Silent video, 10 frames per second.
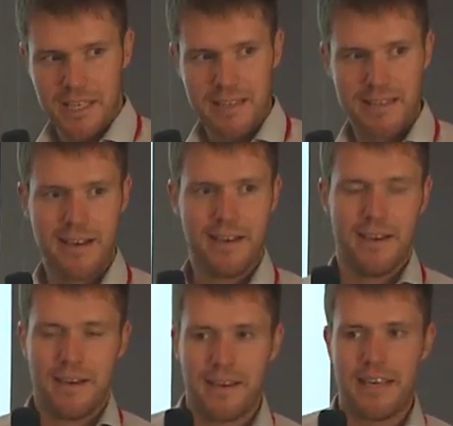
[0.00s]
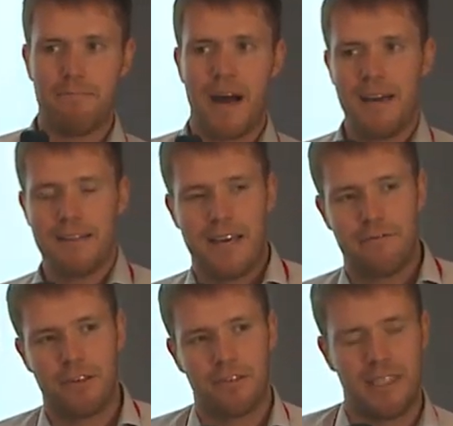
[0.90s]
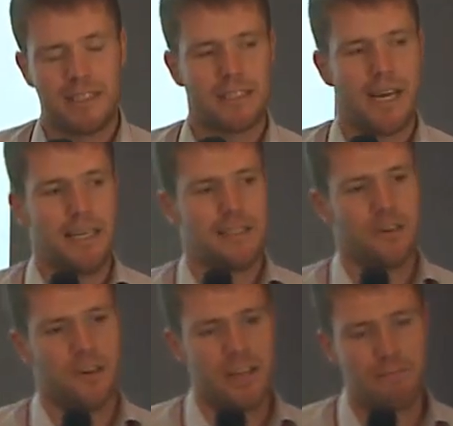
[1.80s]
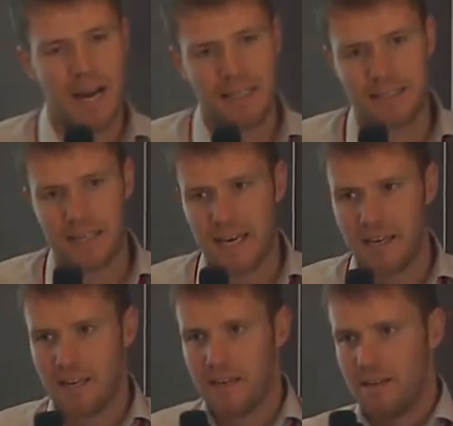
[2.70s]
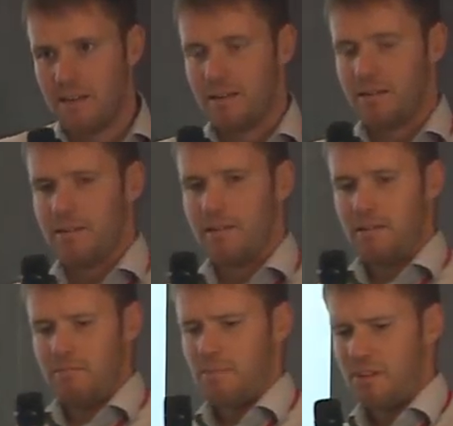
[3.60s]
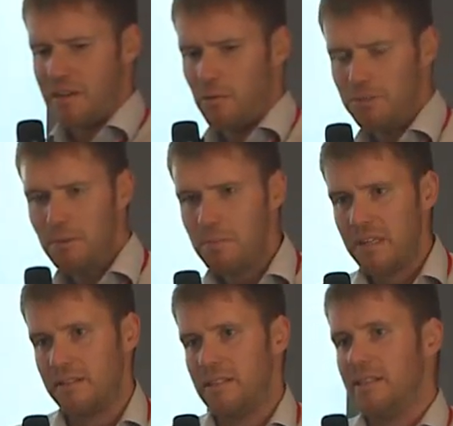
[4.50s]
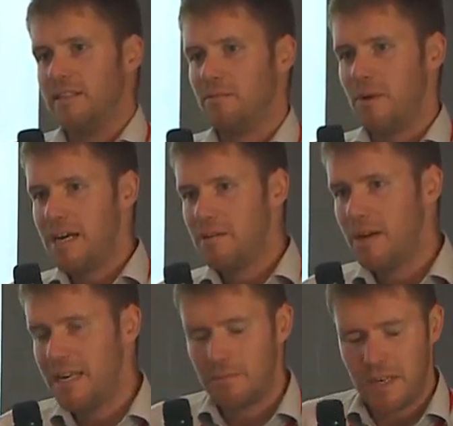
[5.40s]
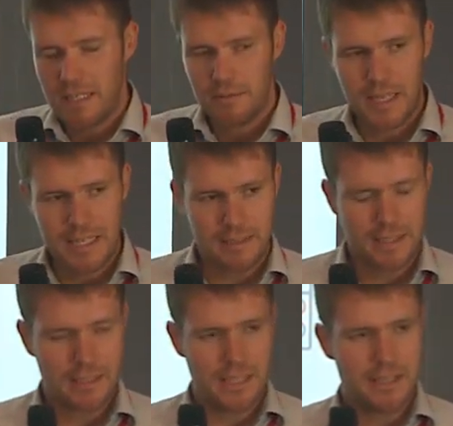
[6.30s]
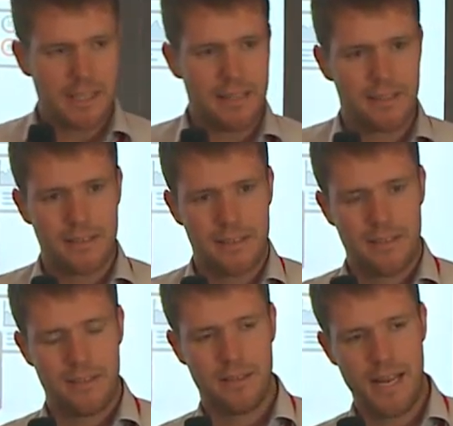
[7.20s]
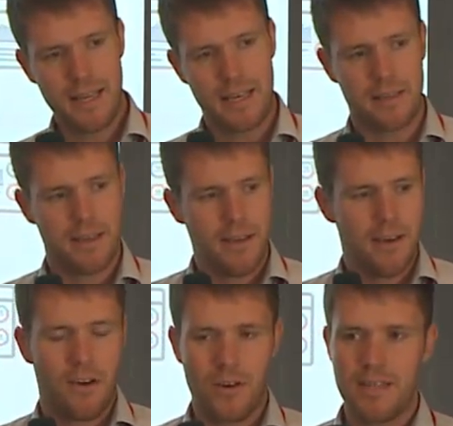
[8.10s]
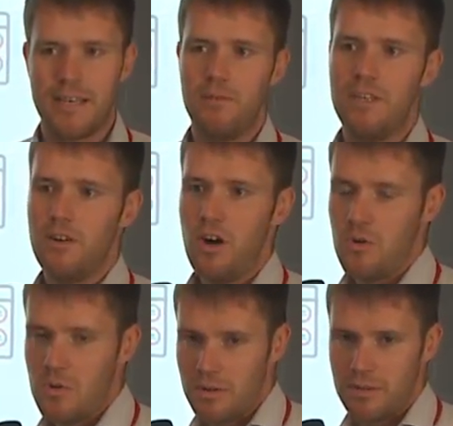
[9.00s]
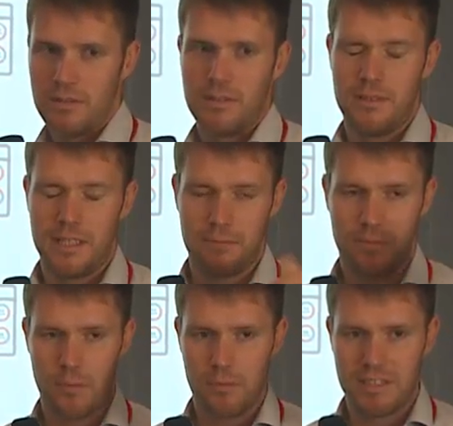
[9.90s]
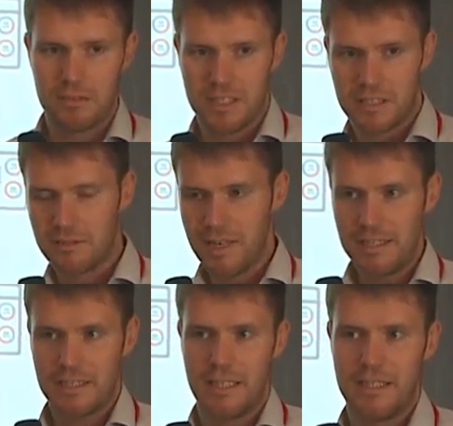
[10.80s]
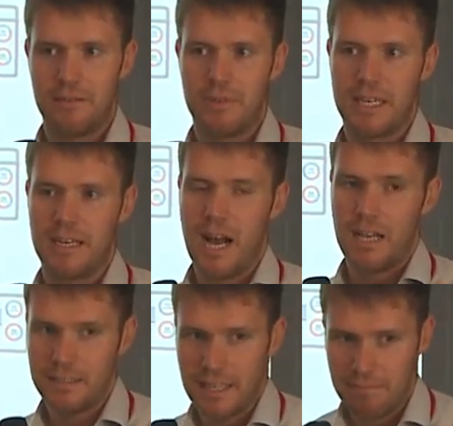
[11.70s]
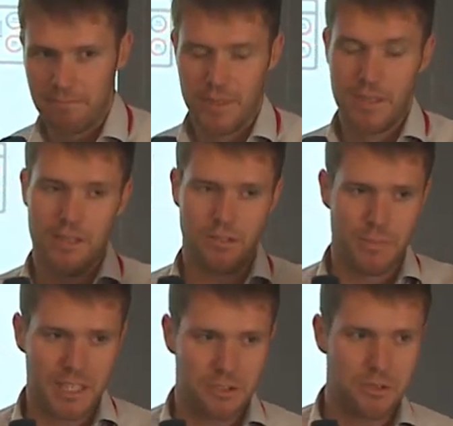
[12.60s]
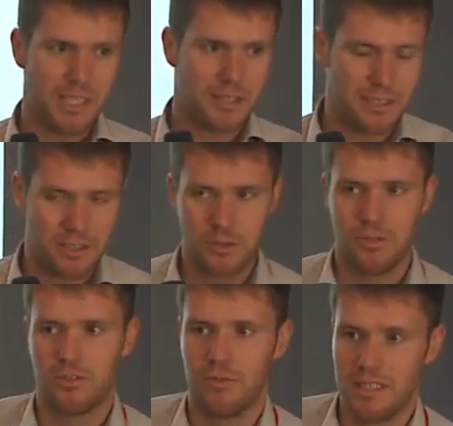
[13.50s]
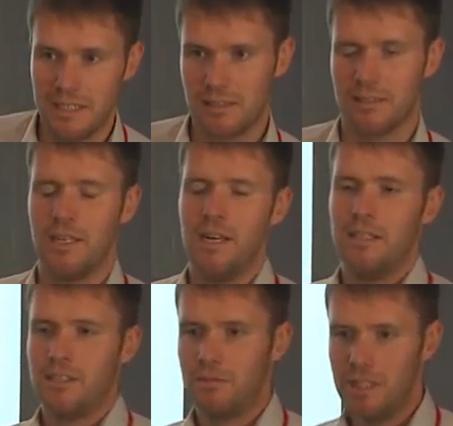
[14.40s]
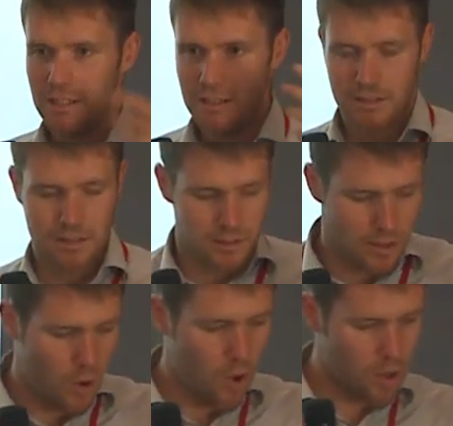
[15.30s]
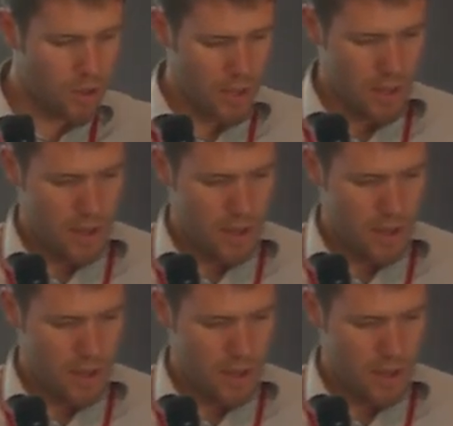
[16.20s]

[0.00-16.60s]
data, he might have another insight, or he might say, but there was mobility, why is this indicator lacking? Okay, then we know there's a problem with the registration, and then we can ask him to make sure that his students register. So this is the whole